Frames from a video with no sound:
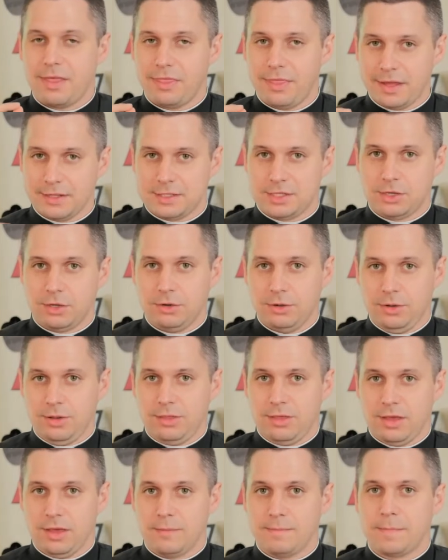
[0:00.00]
That's a good
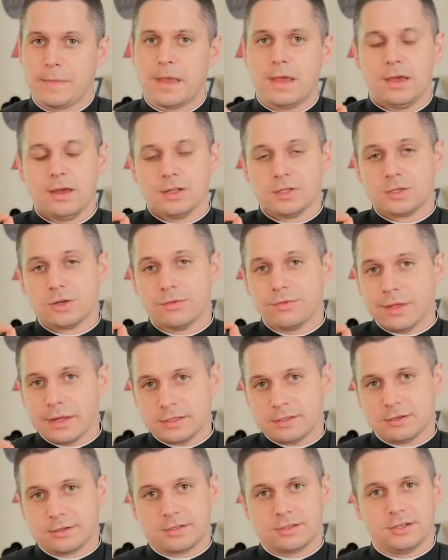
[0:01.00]
thing. And so if
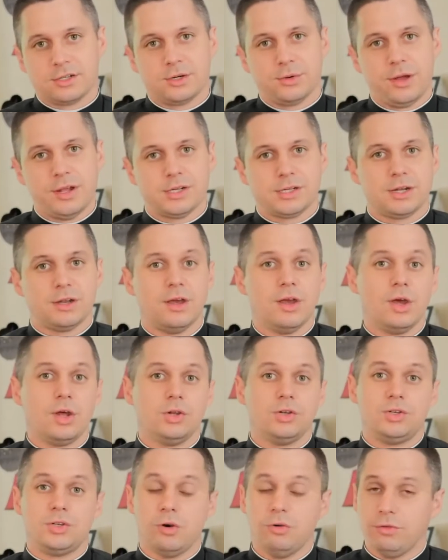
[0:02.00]
that's your situation,
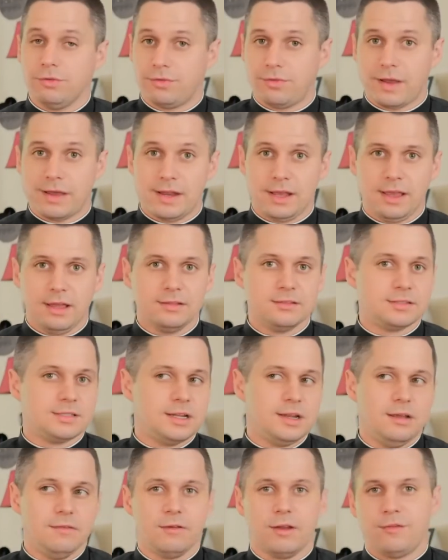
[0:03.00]
don't fight against
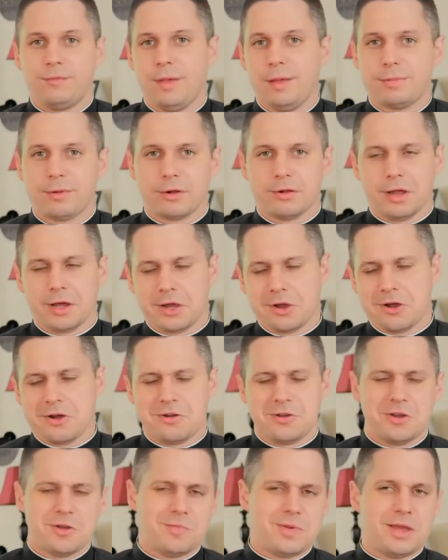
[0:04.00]
it. Even if people are like, oh,
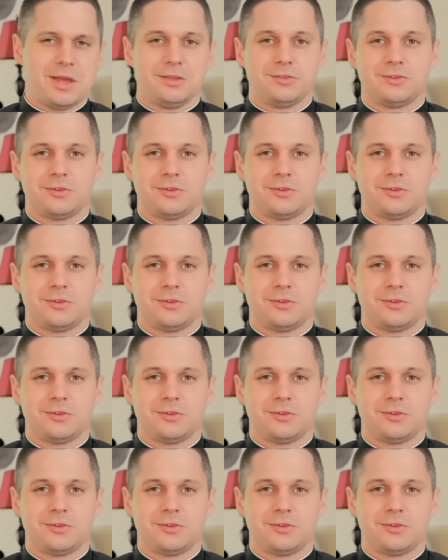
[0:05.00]
you're being